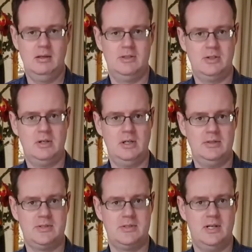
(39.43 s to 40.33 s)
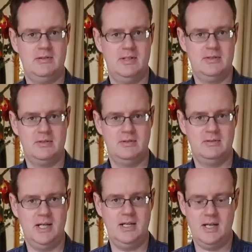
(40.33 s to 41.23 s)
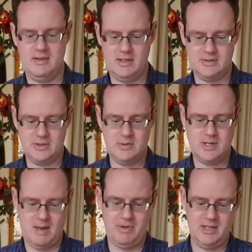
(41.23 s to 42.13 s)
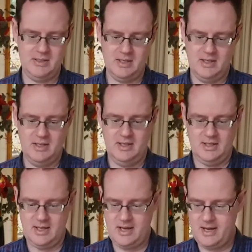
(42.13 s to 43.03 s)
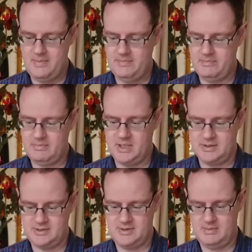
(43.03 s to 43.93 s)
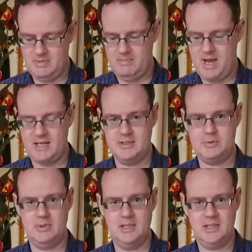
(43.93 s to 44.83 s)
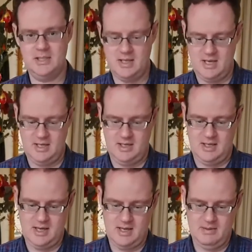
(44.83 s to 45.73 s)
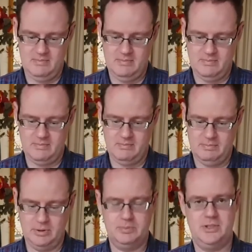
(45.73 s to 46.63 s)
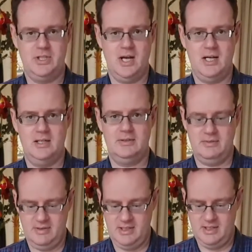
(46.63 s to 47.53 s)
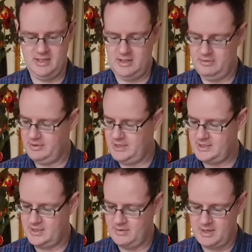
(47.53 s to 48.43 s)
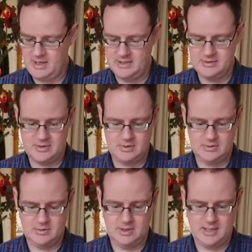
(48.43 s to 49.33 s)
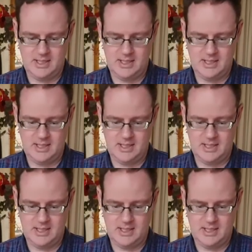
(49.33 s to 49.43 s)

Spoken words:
So it closes like this, right? And there is no gapping because the magnets really pull pretty hard on the lid. So